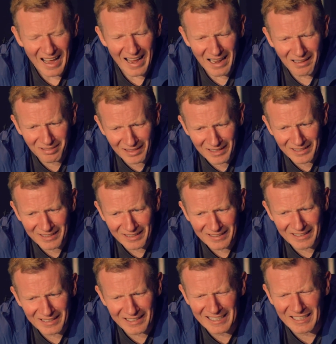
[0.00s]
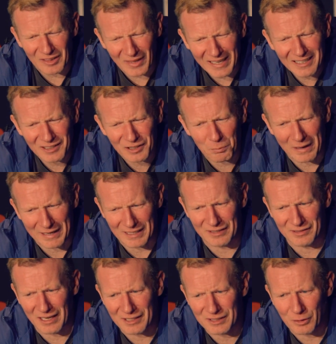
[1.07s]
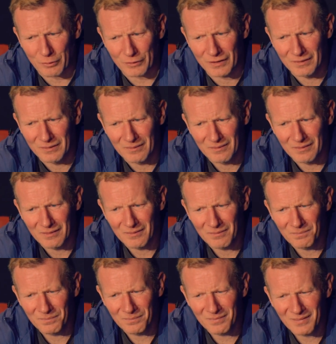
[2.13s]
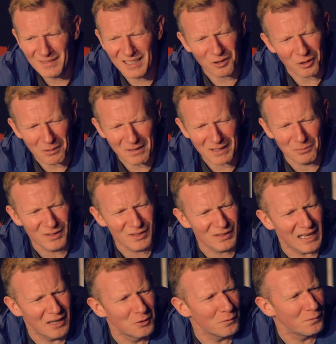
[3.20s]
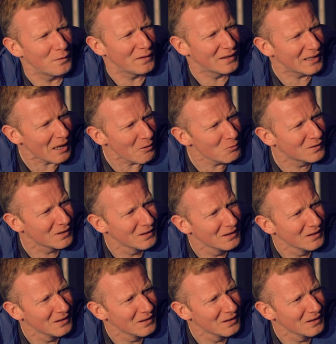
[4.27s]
I think he liked the way his eyes looked. He thought it made him stand out for the crowd.